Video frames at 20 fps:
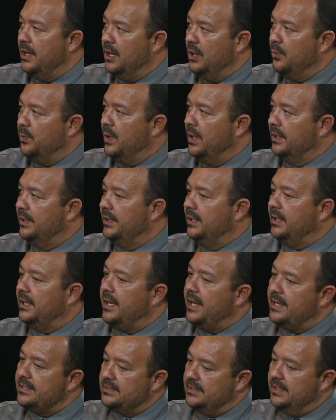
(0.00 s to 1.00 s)
a welding
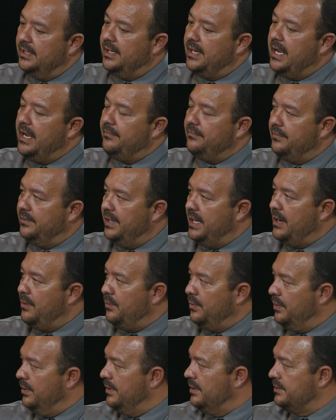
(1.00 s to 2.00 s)
class, and then after that
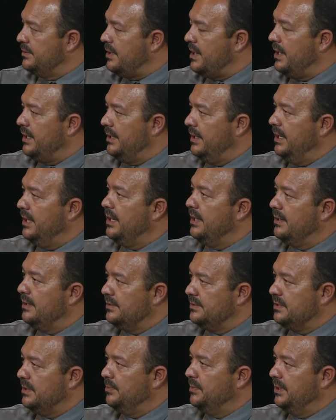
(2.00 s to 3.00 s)
we're going to try to get into
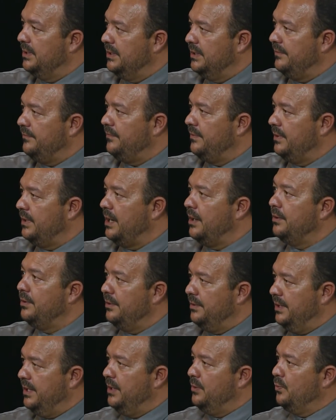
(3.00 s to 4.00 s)
something different
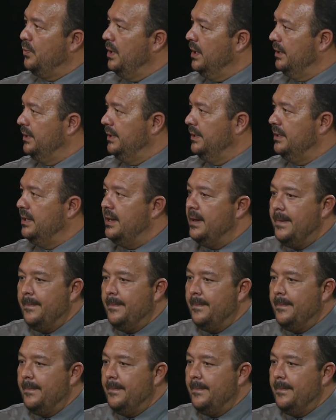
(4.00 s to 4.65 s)
other than welding.